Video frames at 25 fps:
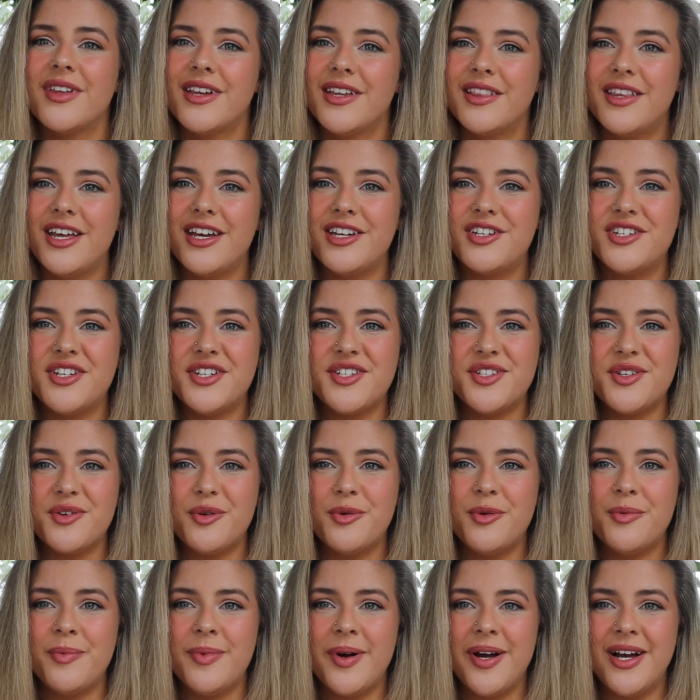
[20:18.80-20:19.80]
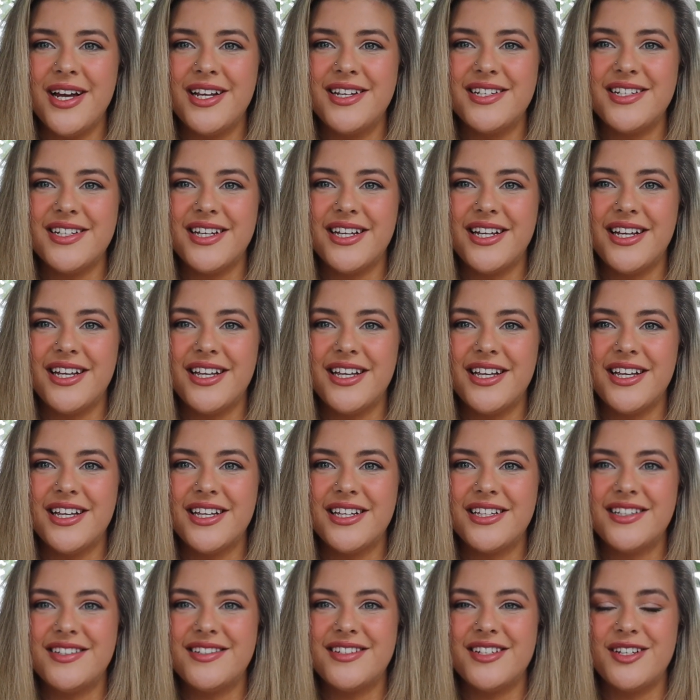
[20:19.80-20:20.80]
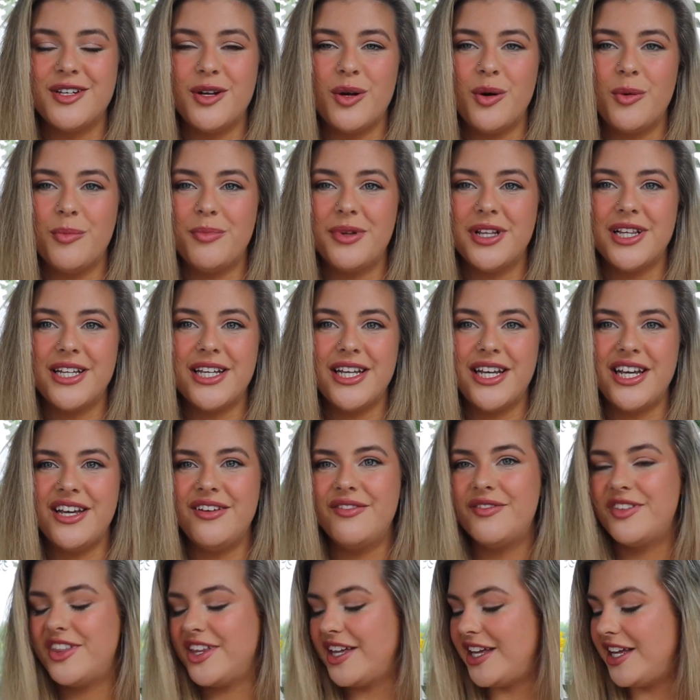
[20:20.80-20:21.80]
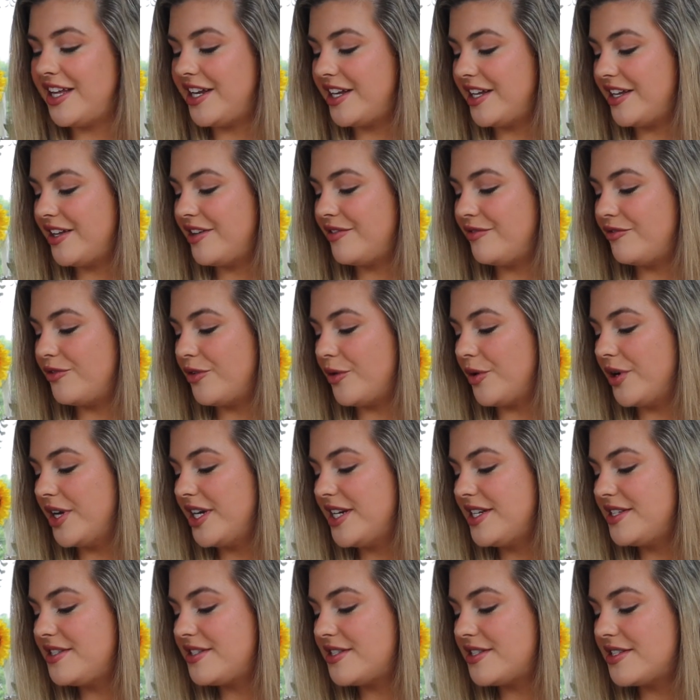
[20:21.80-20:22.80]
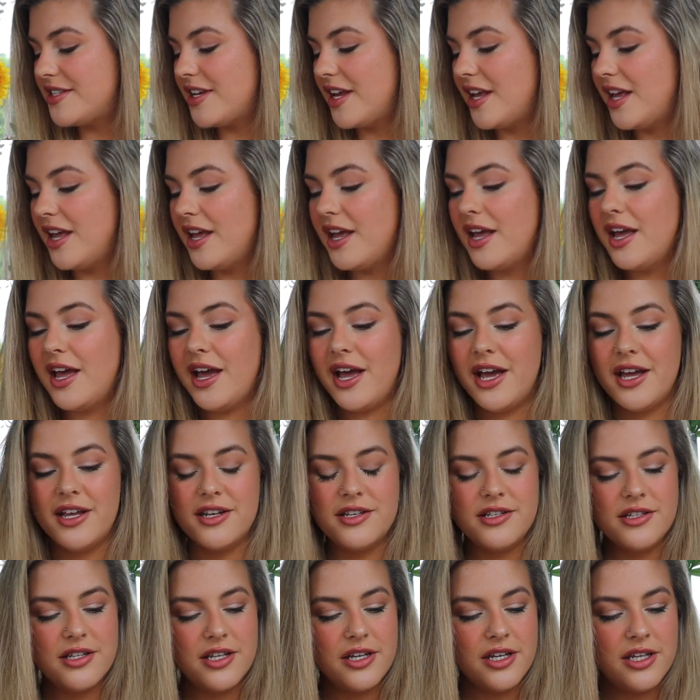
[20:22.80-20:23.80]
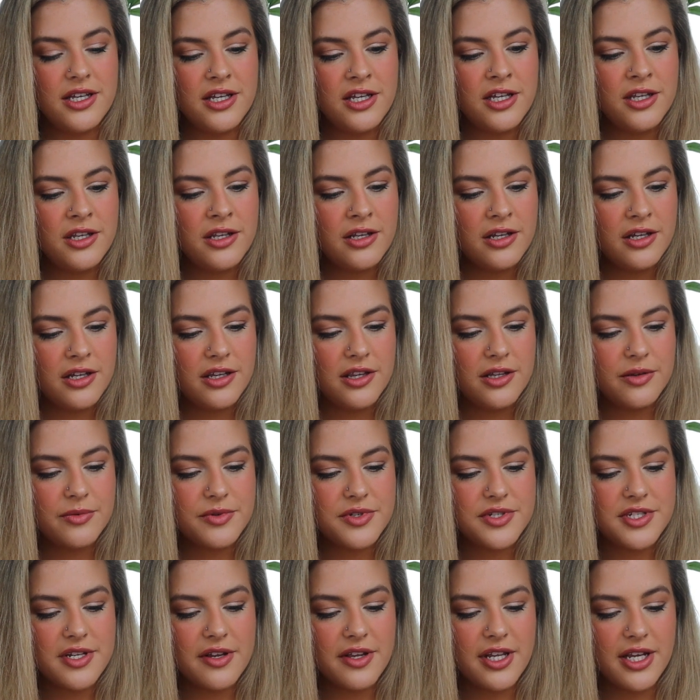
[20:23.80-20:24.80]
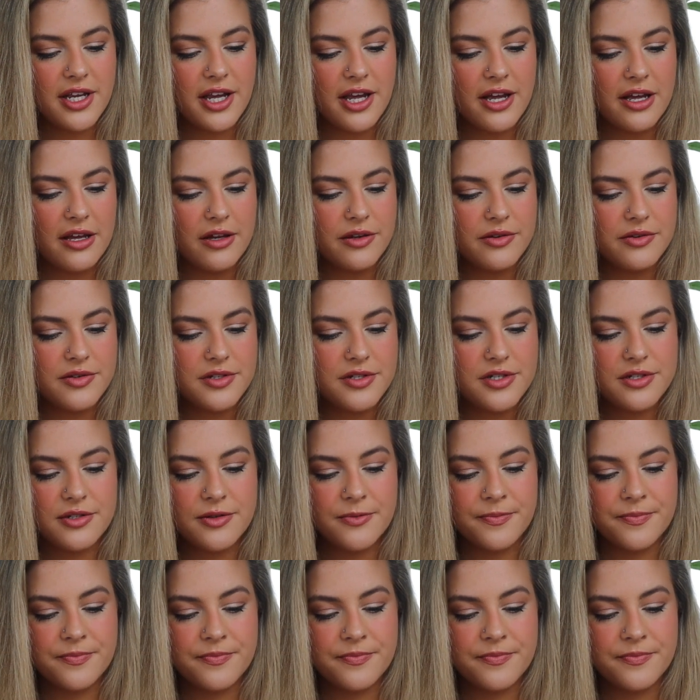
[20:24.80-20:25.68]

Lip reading: that's just a reminder to not believe the inner voice. And then there was something else.